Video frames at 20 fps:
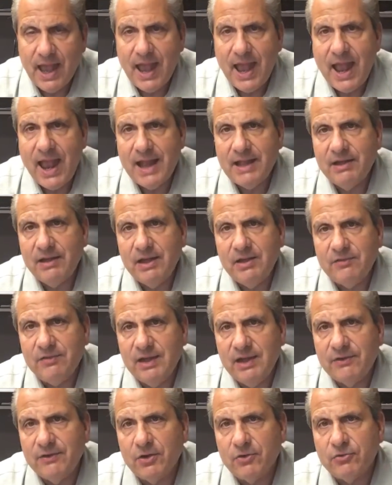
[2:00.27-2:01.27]
And you
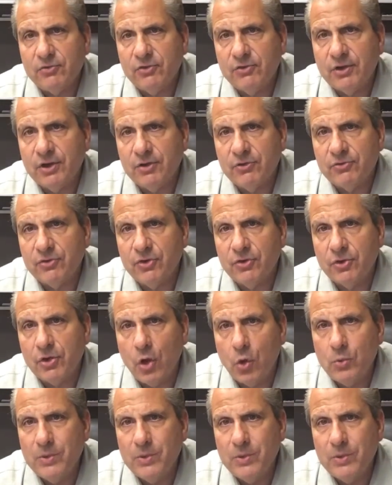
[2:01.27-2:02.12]
see, there's no